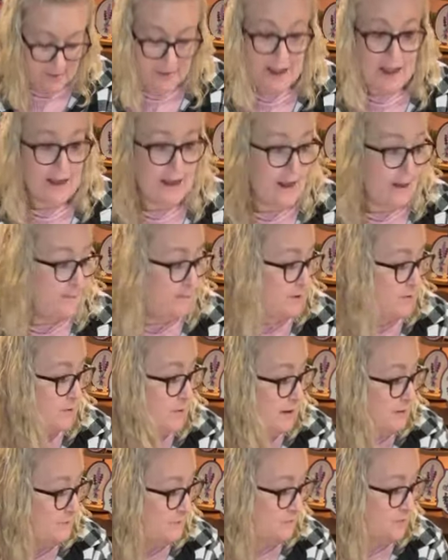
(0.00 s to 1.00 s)
able, and that
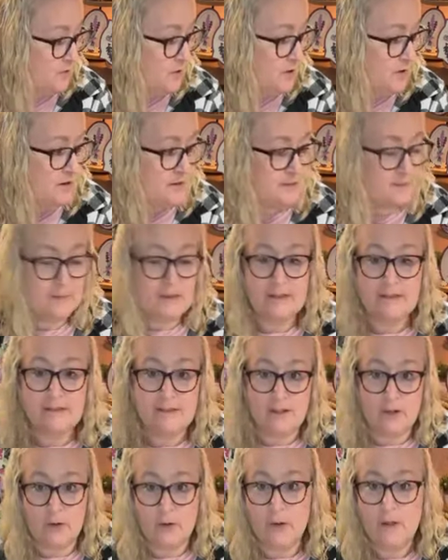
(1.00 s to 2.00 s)
happened right before
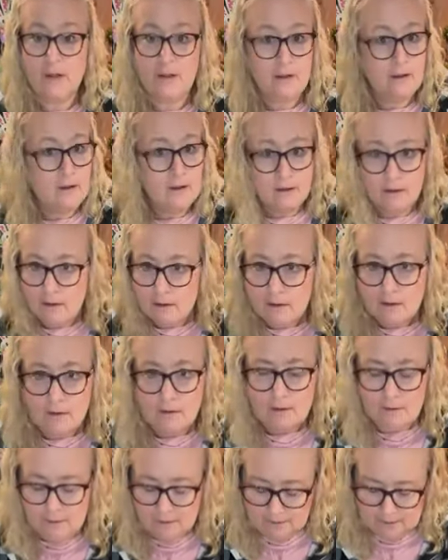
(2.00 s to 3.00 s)
Christmas. So
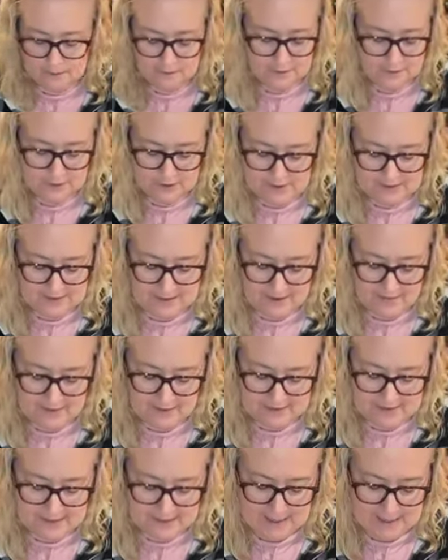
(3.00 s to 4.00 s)
she's
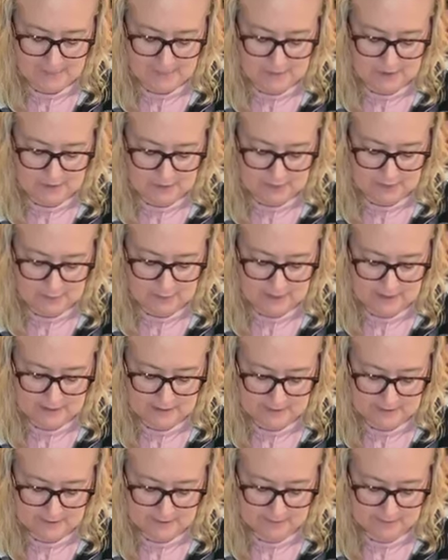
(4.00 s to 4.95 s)
having a time too.